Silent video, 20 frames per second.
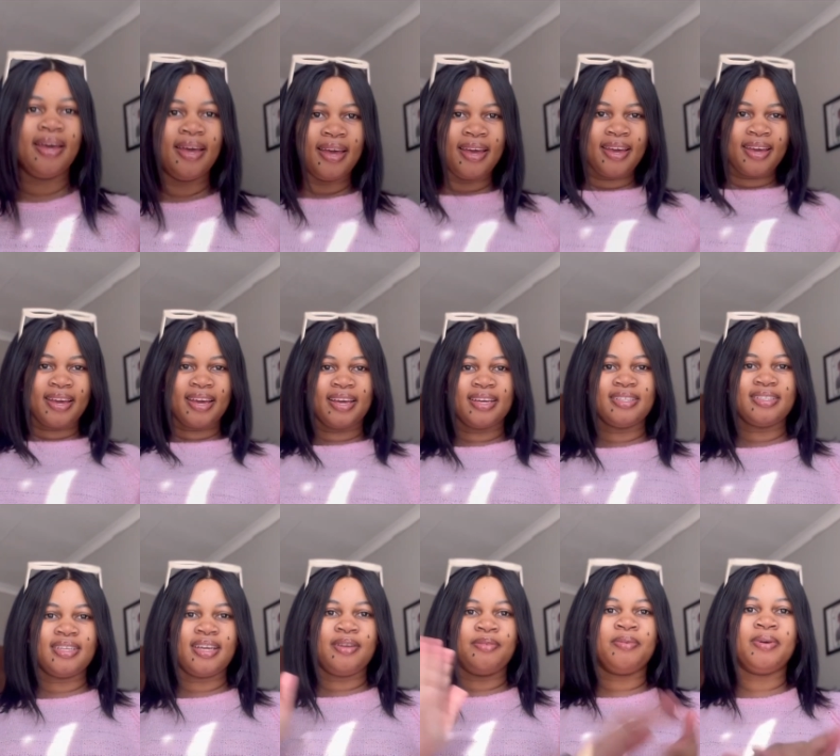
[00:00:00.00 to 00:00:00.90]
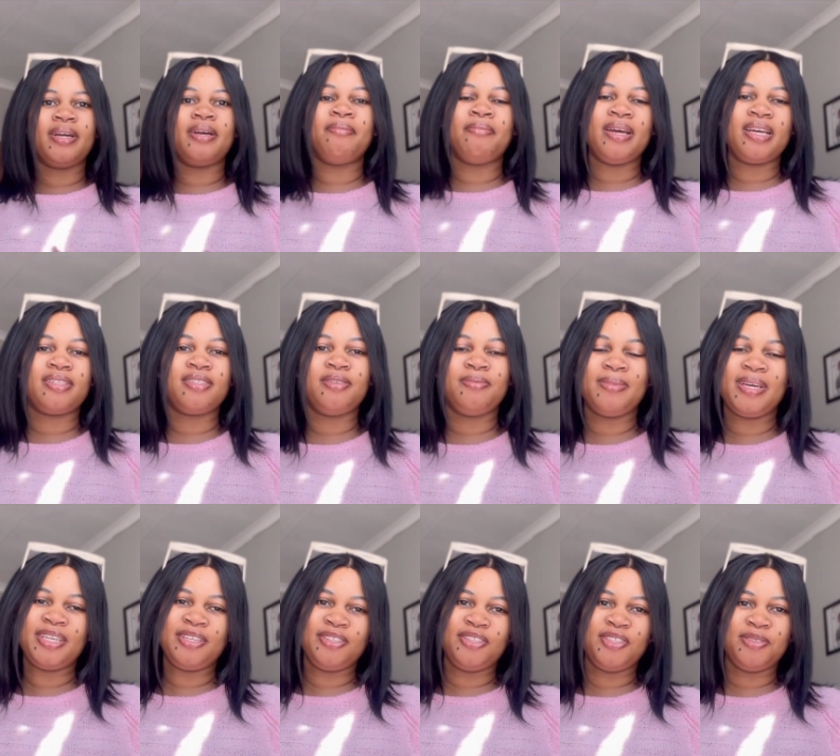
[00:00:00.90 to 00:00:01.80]
hey guys and welcome back to my
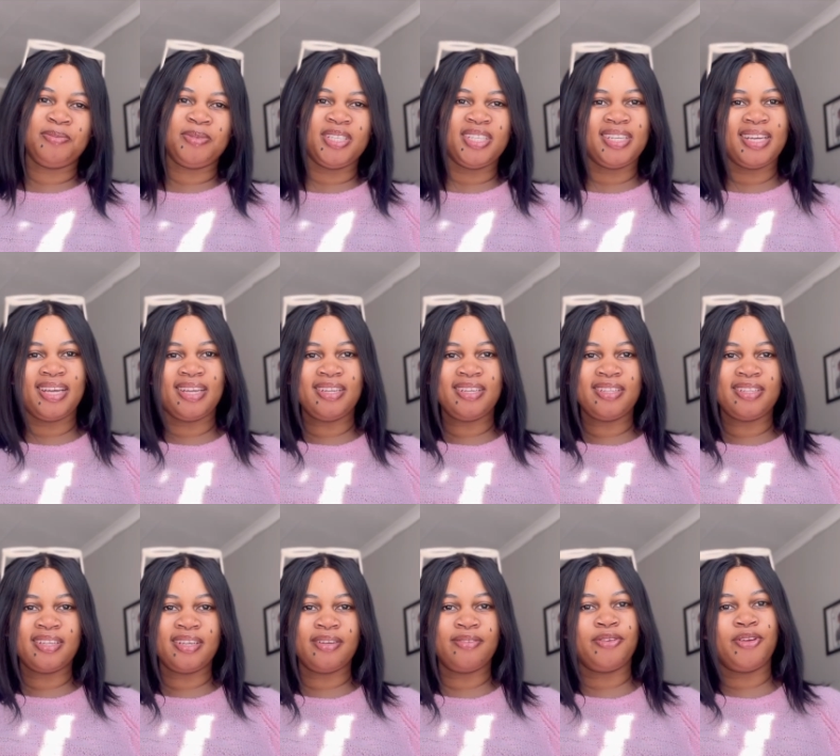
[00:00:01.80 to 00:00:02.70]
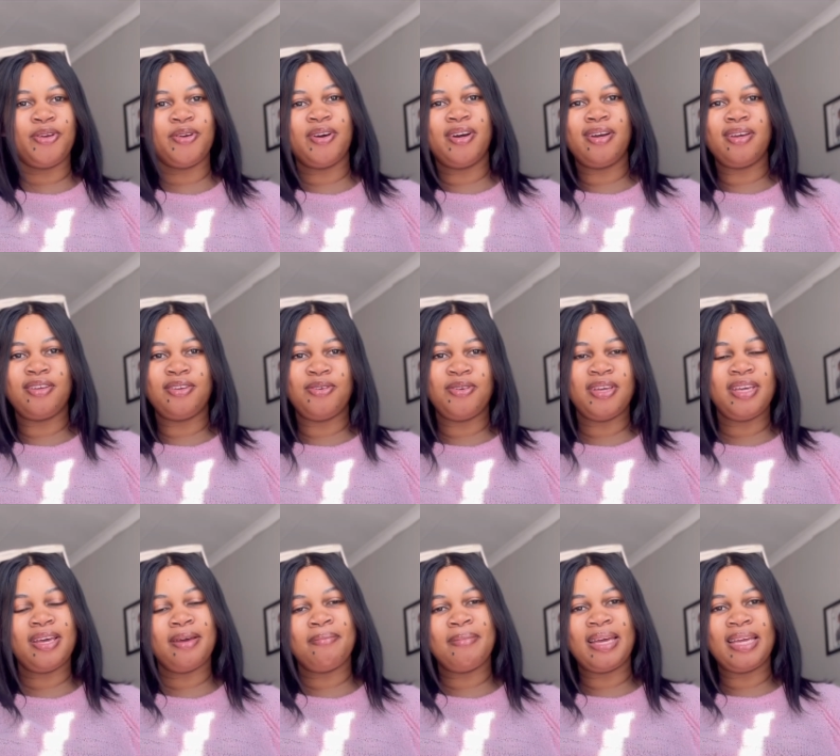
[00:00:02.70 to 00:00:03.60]
youtube channel if you are new
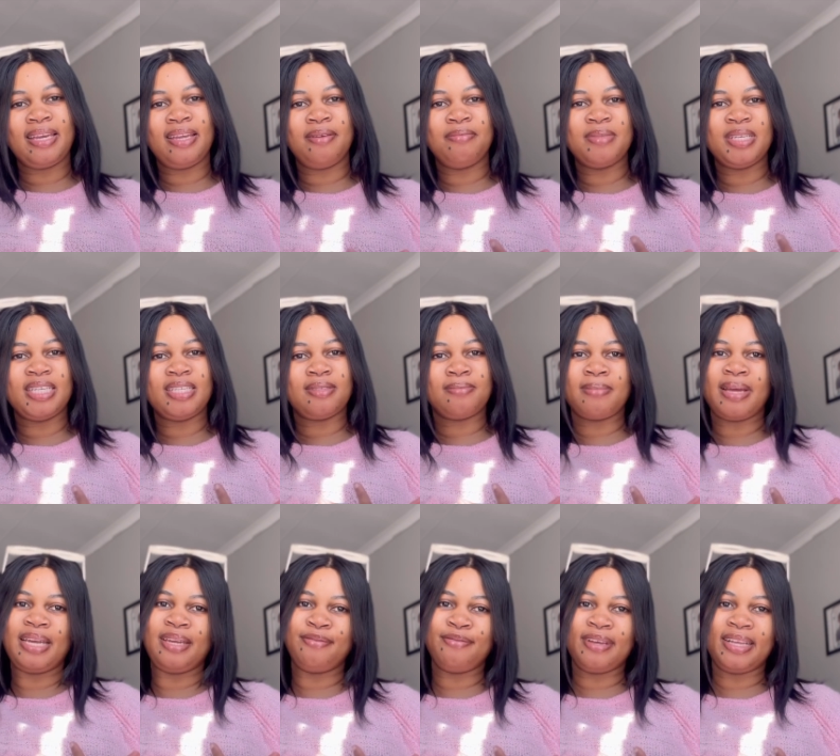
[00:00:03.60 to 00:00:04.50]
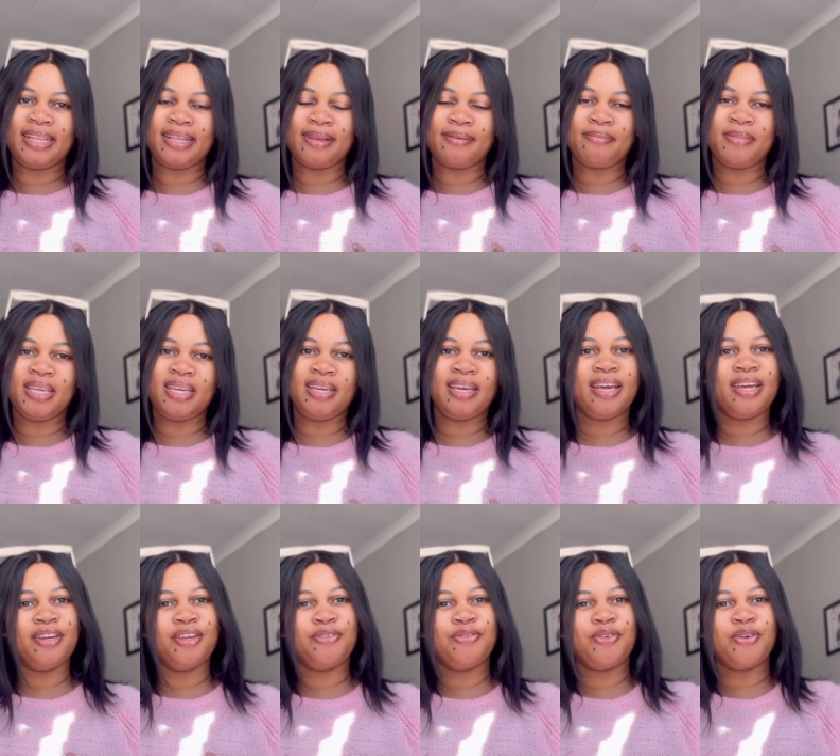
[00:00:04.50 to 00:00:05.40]
here my name is Malefa Dlamini
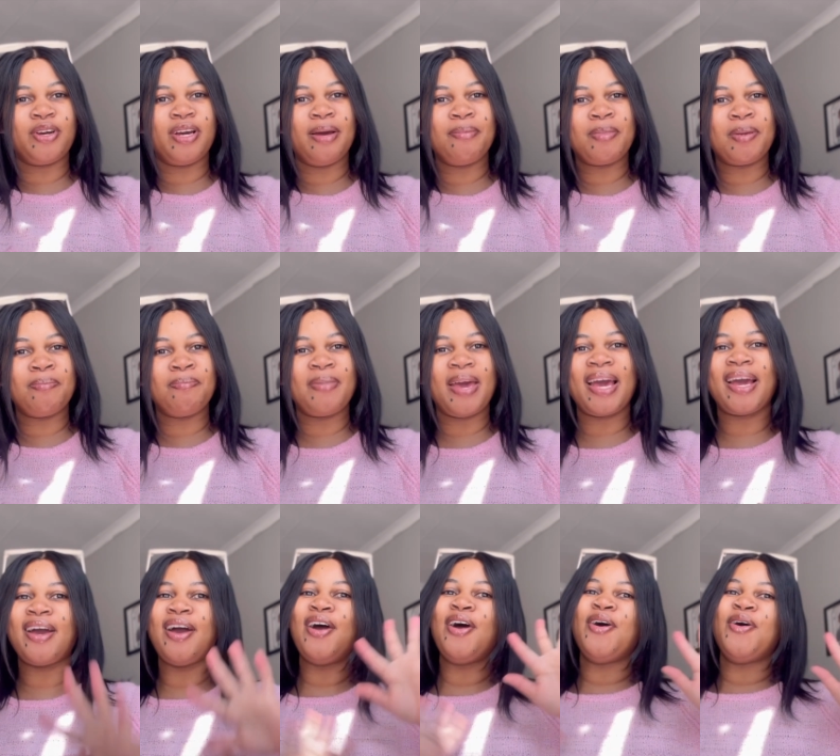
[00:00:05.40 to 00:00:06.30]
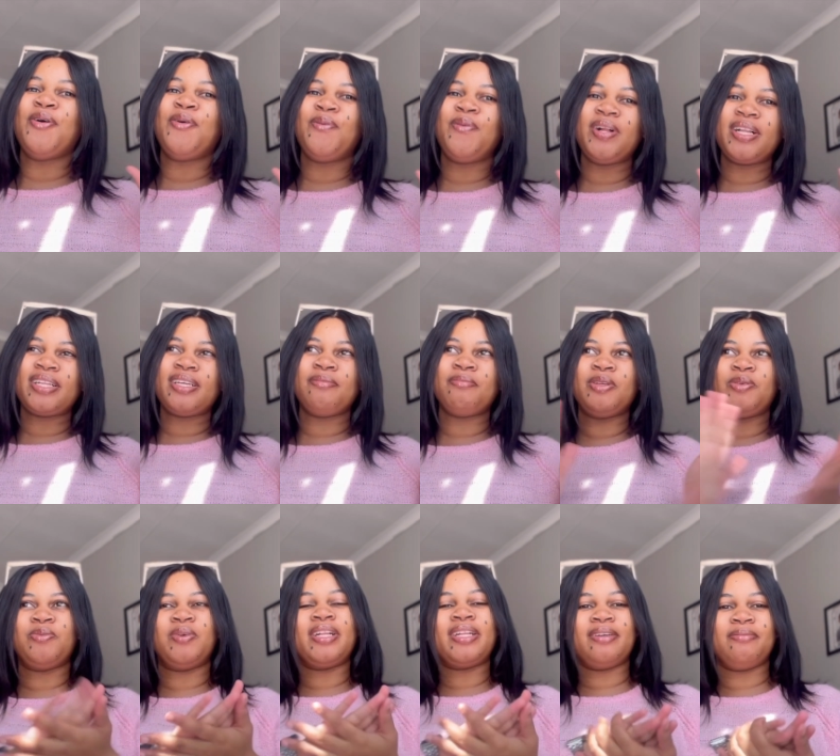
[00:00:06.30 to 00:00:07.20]
and if you're coming back welcome
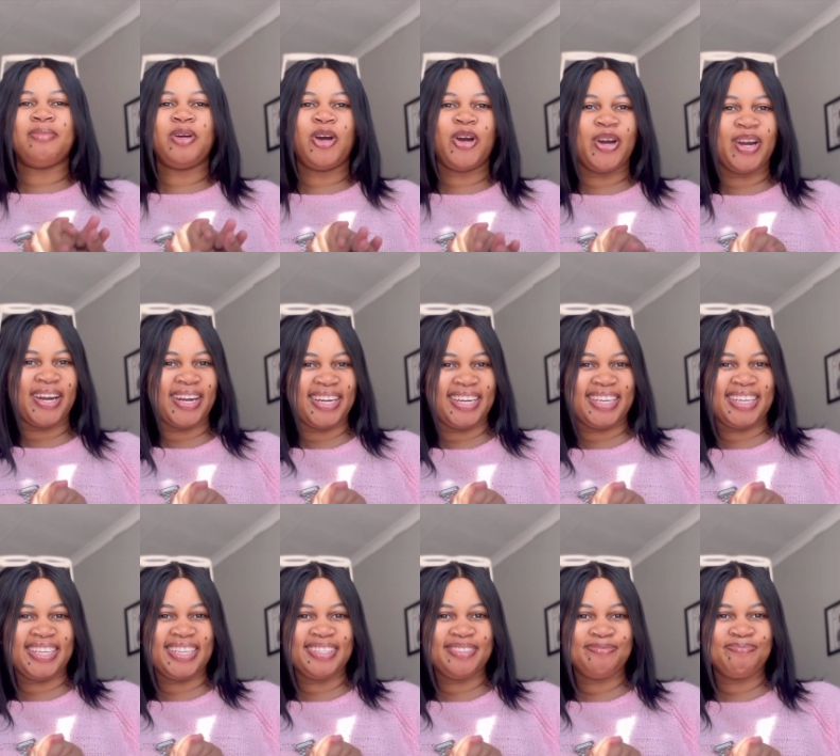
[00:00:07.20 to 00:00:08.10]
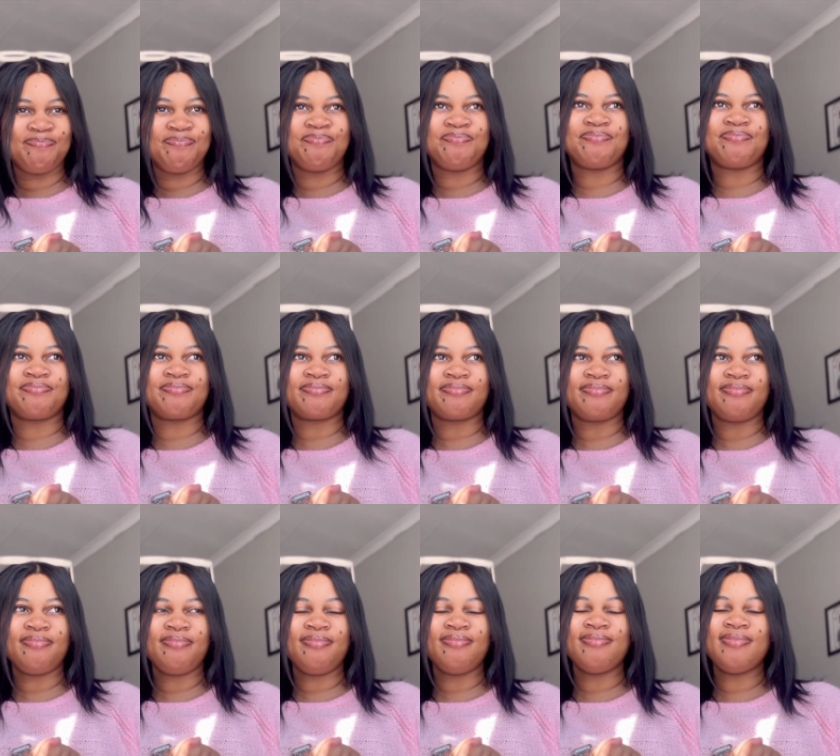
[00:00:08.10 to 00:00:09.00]
and welcome honey
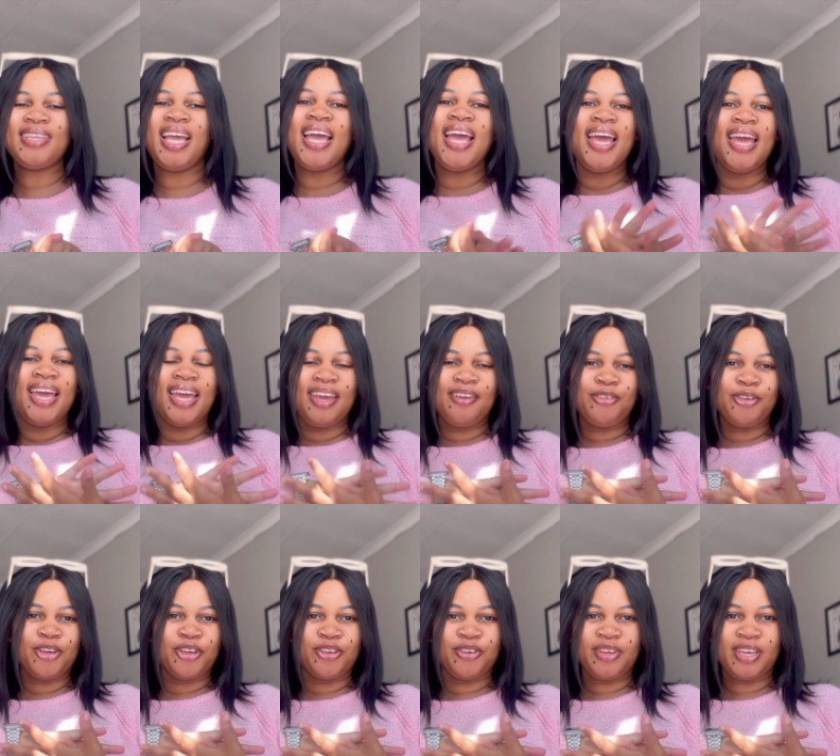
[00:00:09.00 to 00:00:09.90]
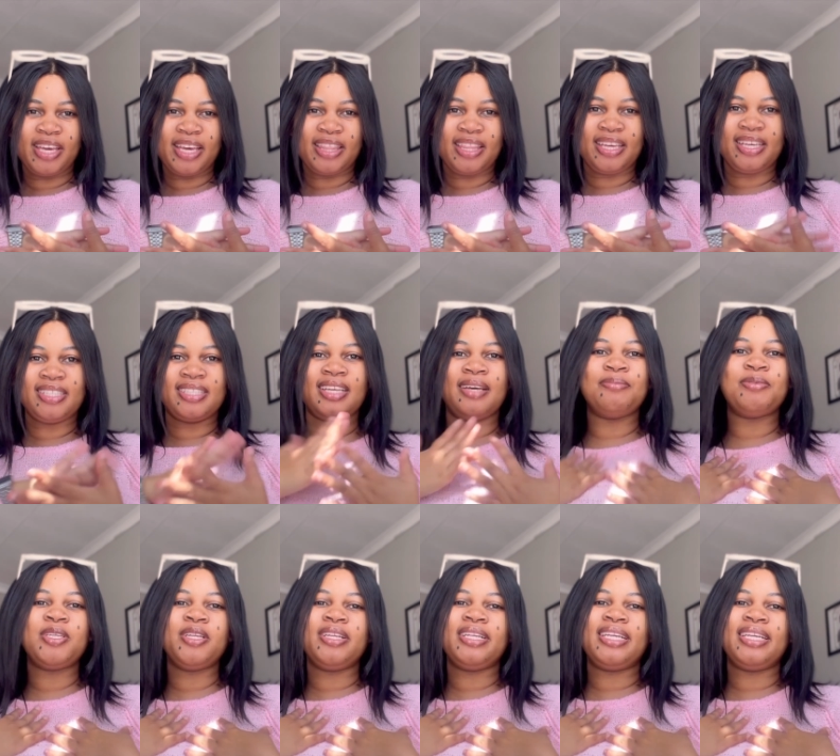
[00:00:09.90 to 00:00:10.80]
if you're new here there is
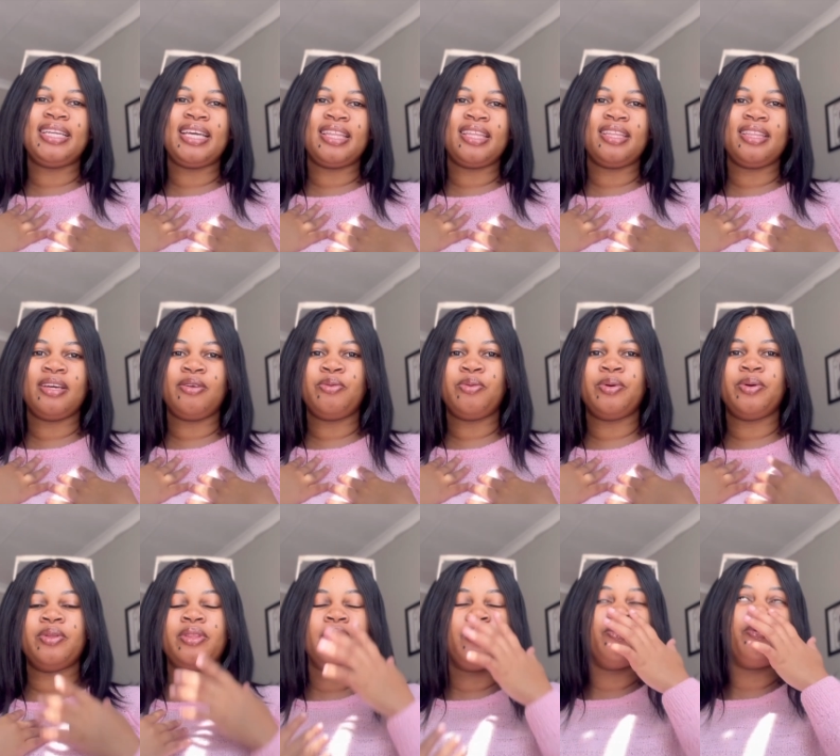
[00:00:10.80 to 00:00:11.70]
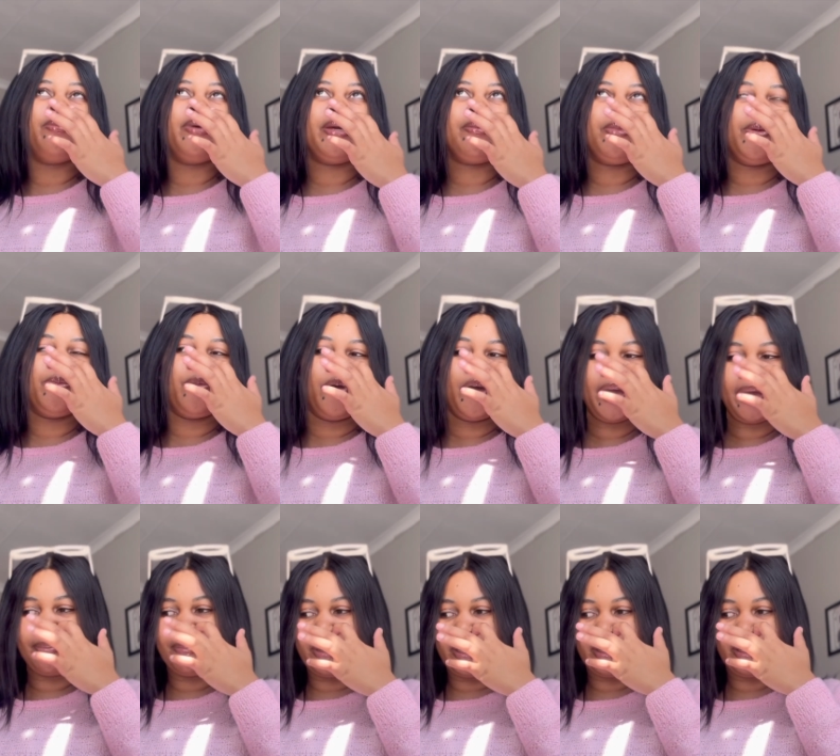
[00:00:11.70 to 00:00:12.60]
absolutely nothing that that will make me more
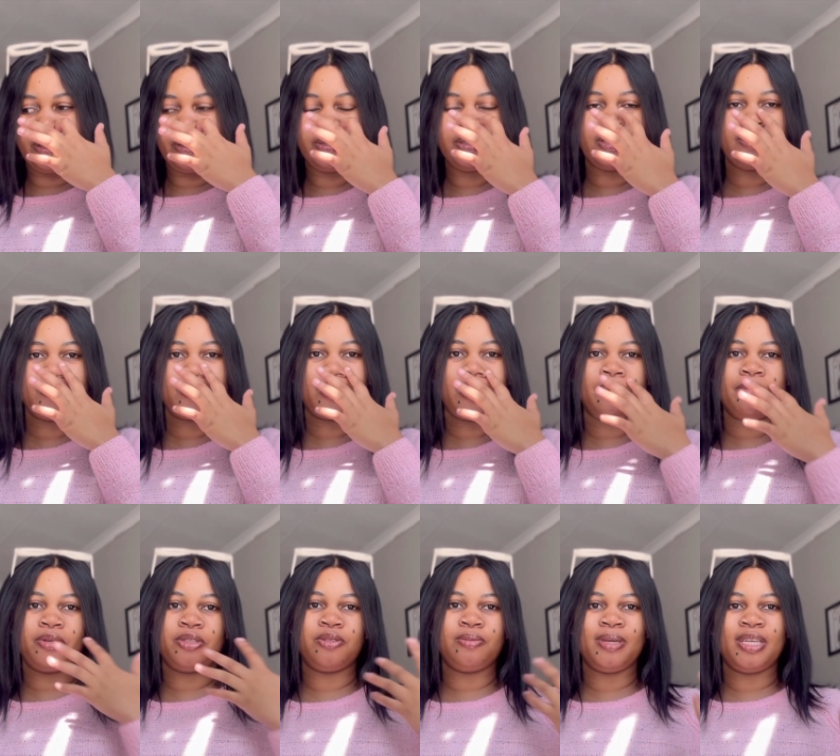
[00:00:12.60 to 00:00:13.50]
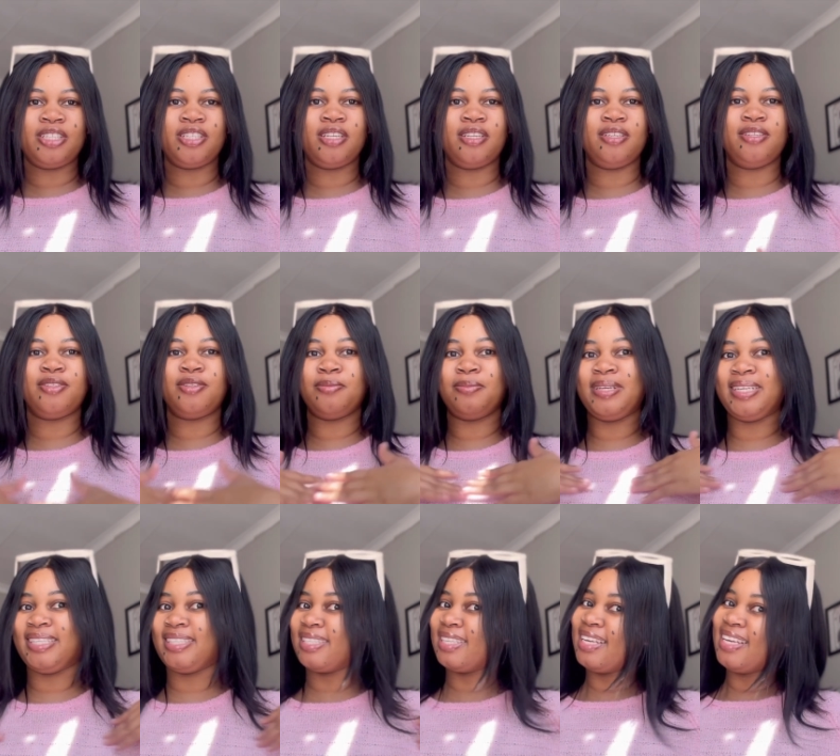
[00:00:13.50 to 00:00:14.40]
happy than you subscribing to my channel so please